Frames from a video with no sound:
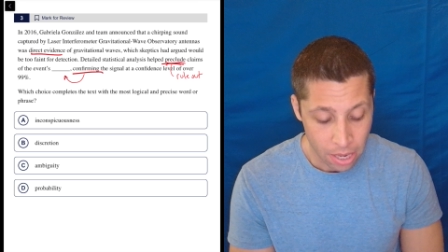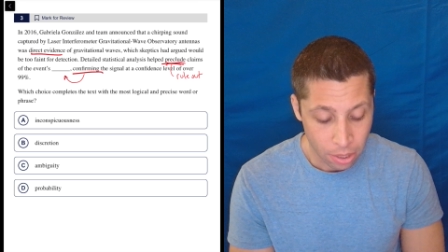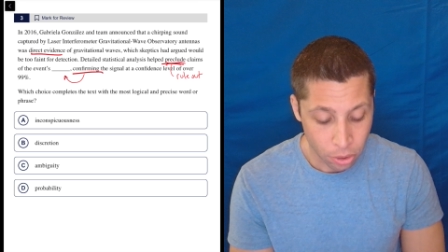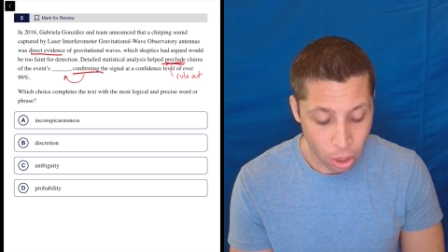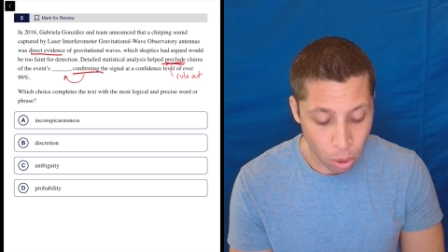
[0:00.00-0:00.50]

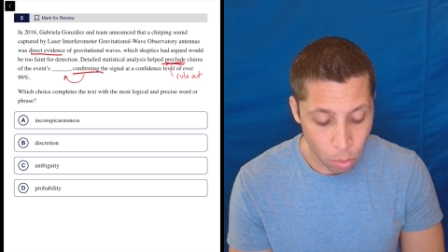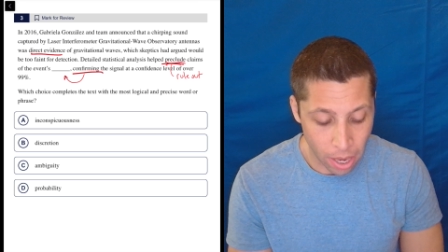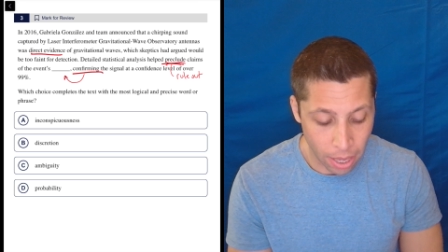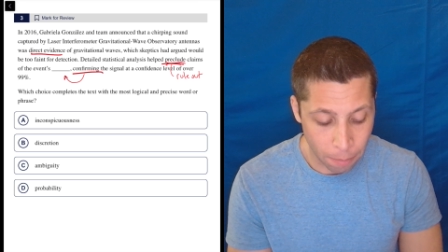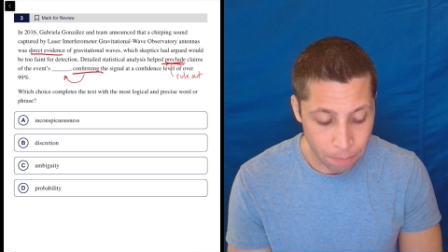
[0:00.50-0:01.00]
So
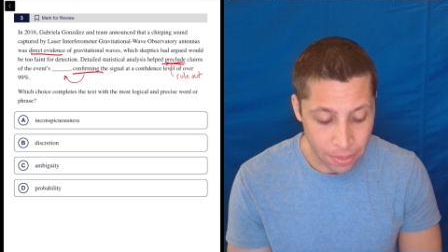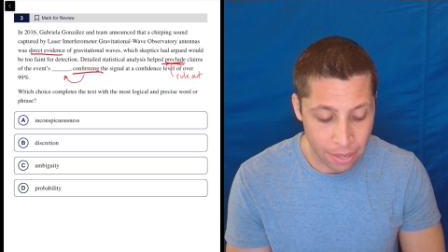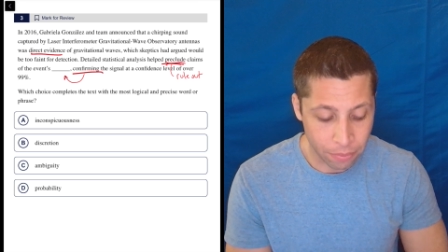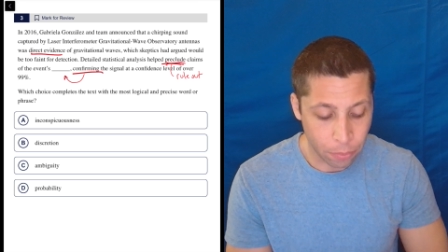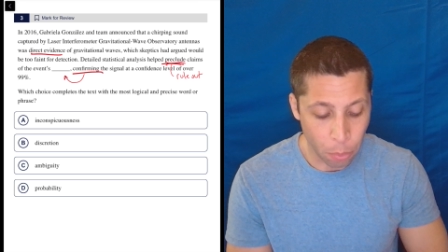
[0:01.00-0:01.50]
um,
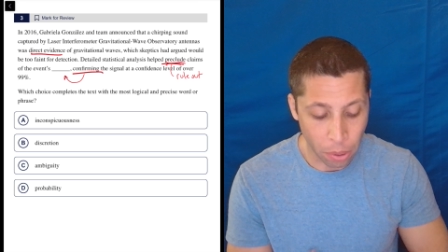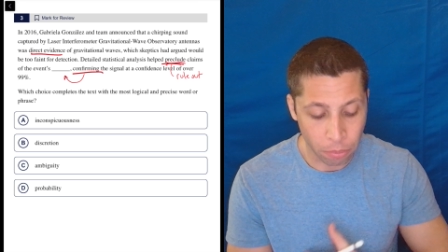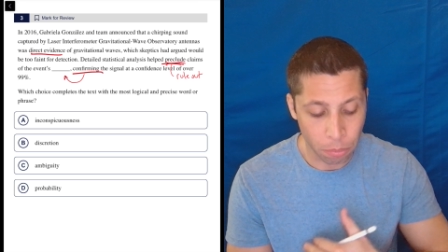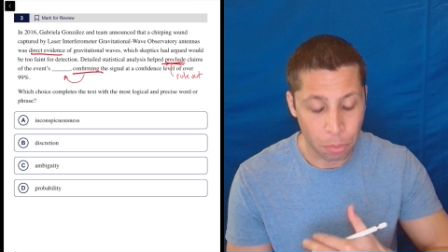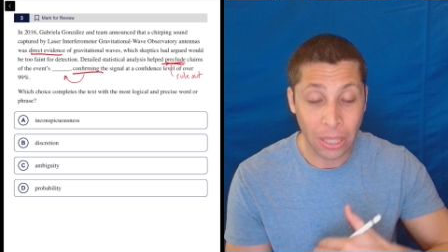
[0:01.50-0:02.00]
if
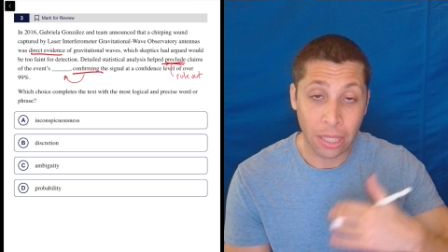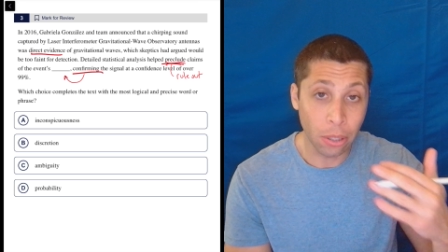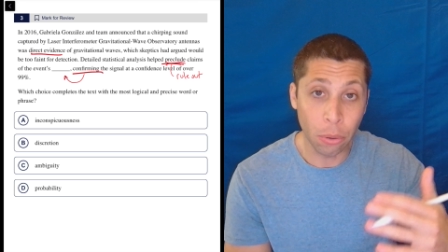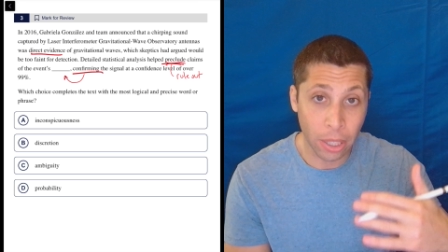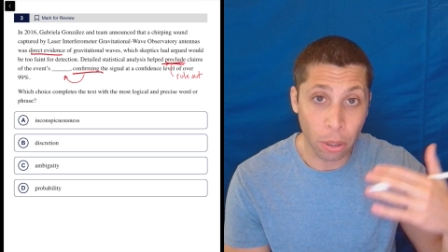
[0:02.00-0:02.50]
we're
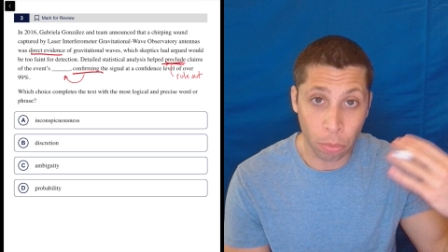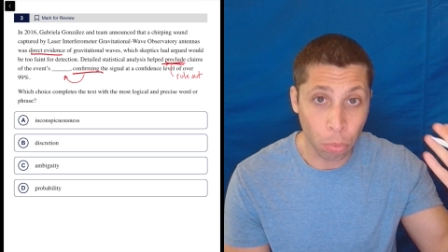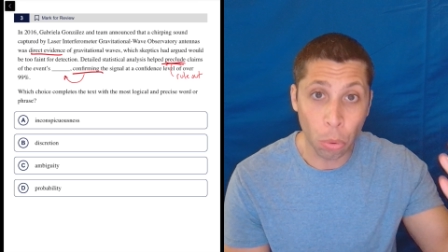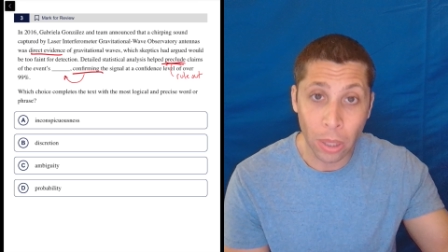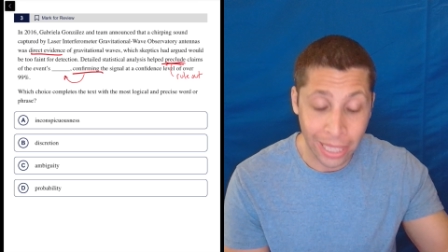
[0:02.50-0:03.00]
precluding or
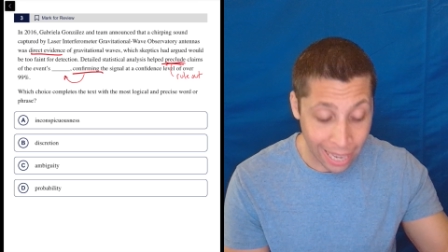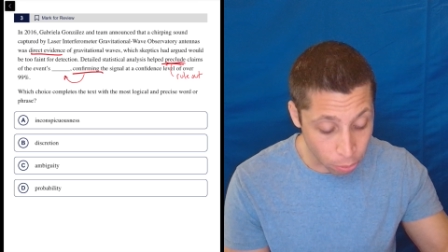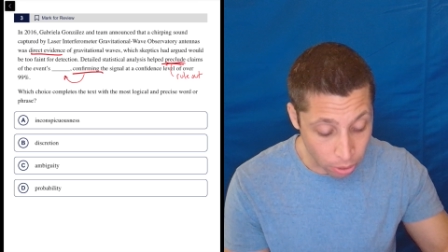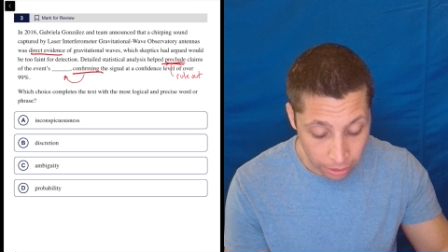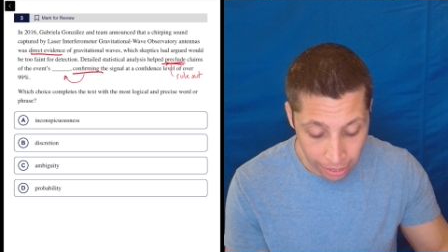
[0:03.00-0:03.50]
ruling
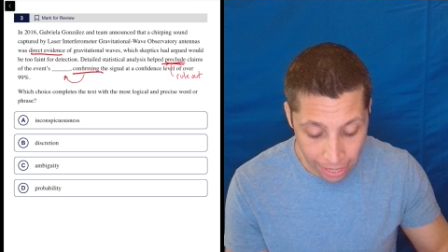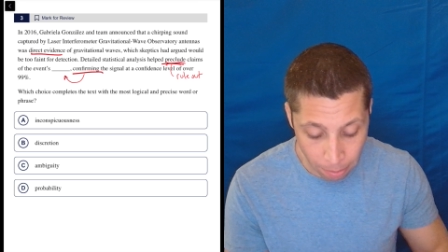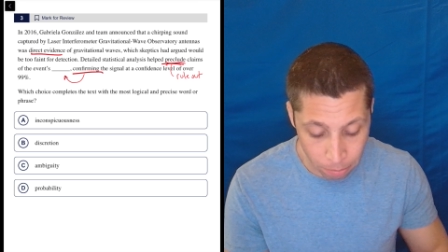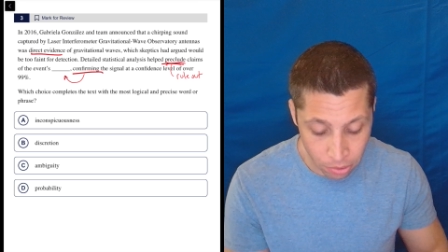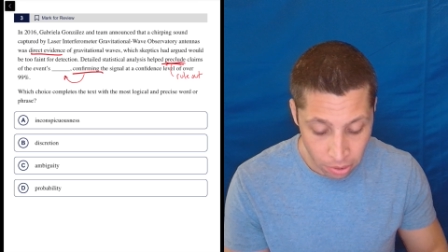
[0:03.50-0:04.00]
out
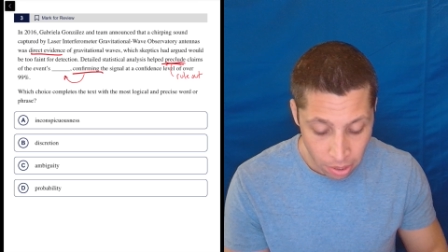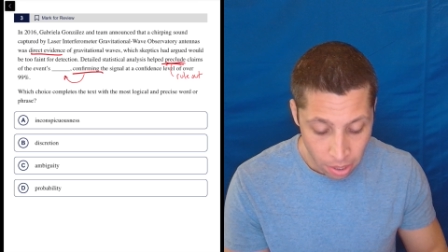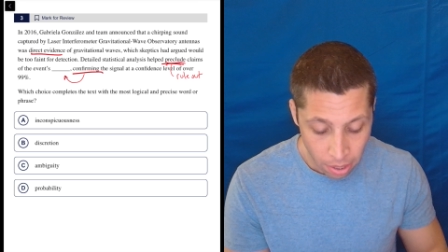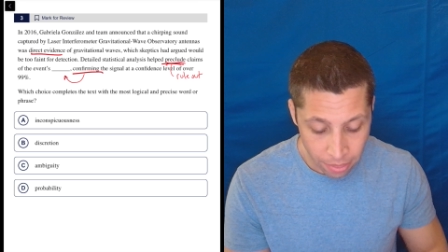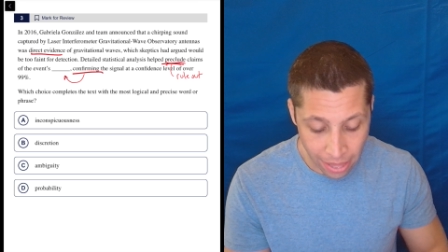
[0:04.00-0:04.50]
claims
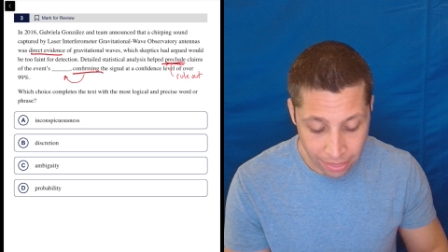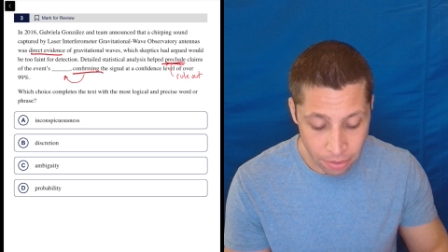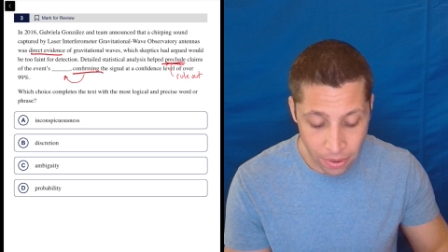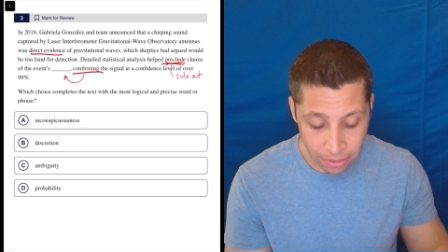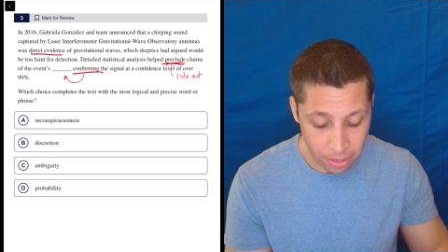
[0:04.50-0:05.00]
that the
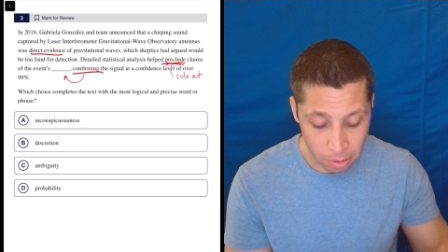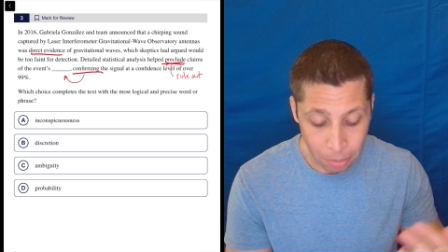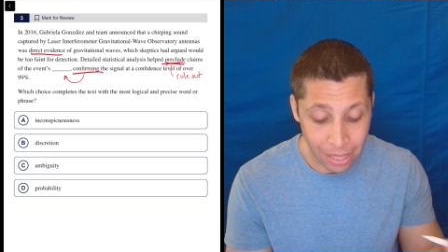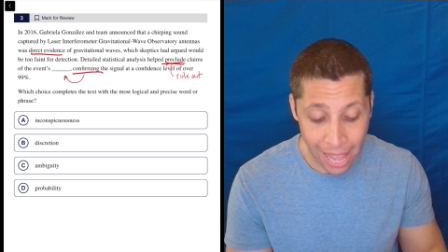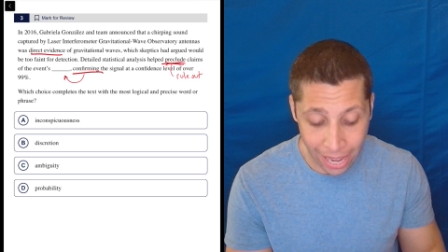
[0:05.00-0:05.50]
event is
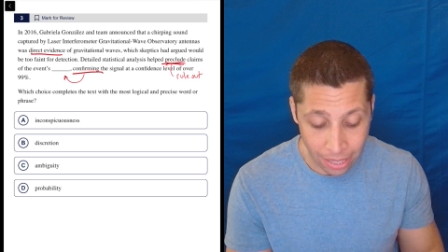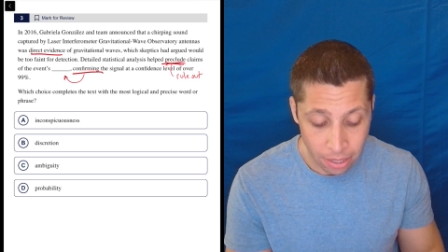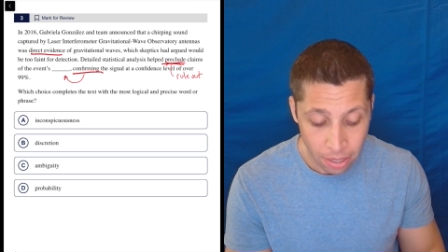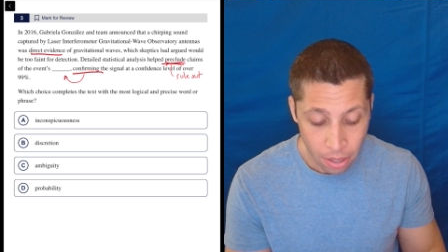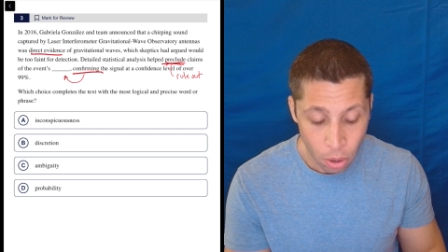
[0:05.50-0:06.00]

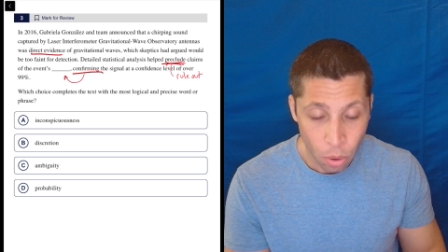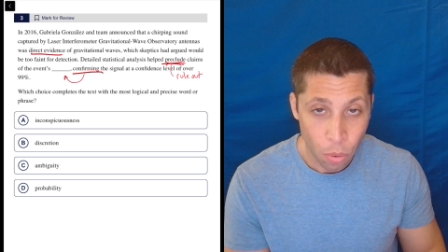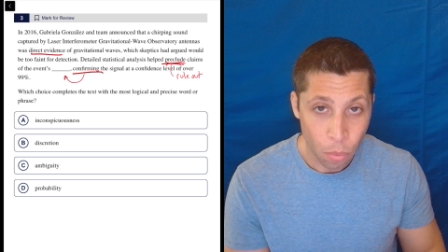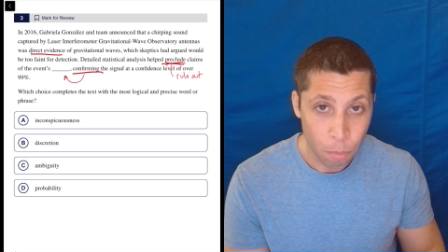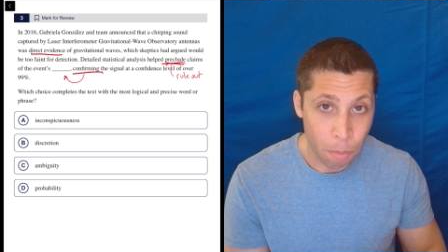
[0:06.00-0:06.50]
blank
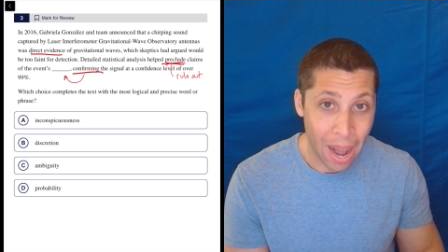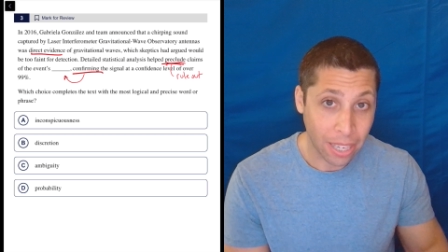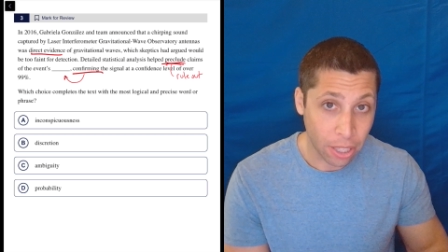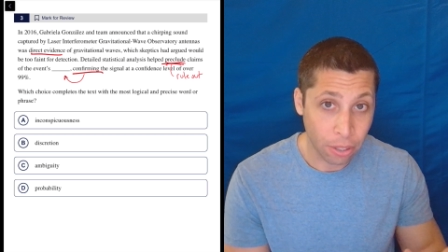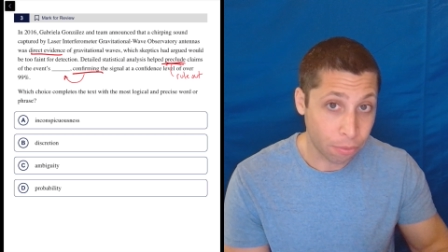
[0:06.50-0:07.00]
by
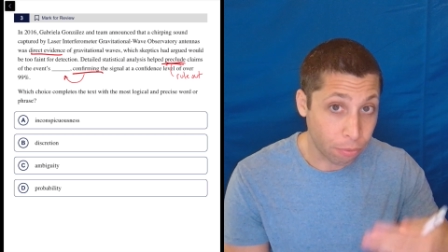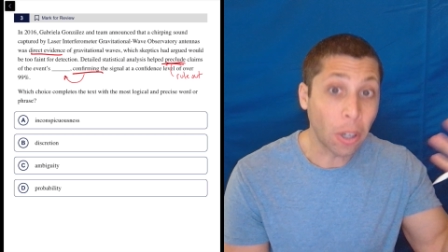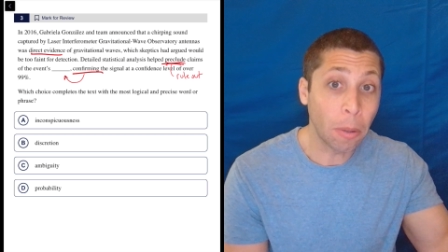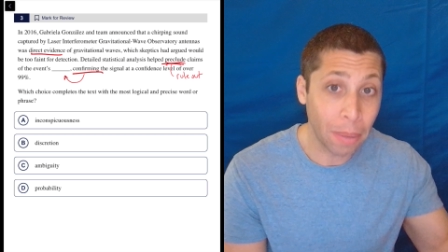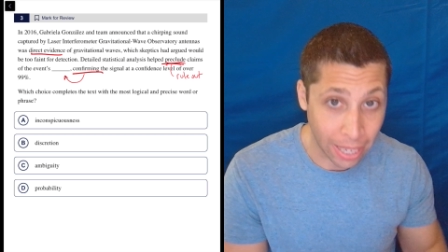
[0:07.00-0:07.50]

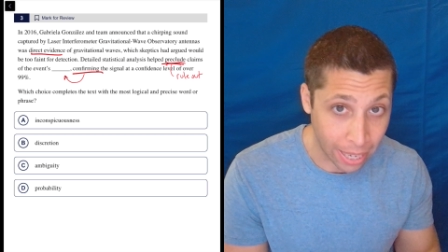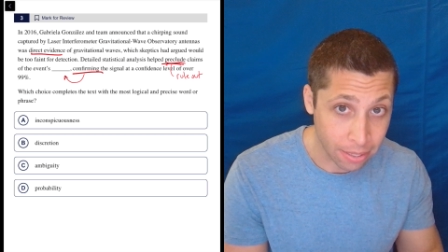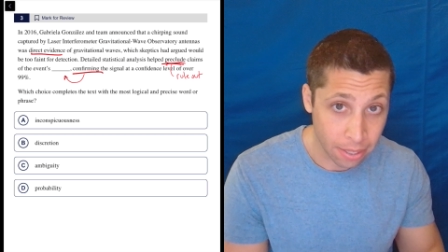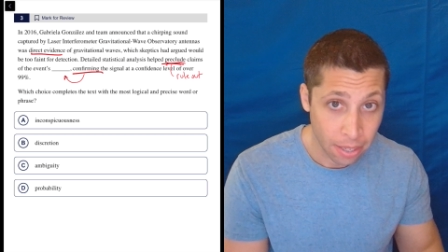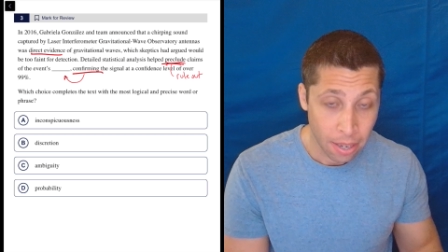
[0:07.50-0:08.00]
confirming
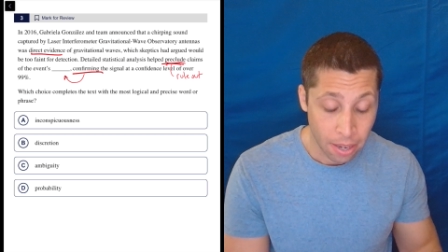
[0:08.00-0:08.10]
it,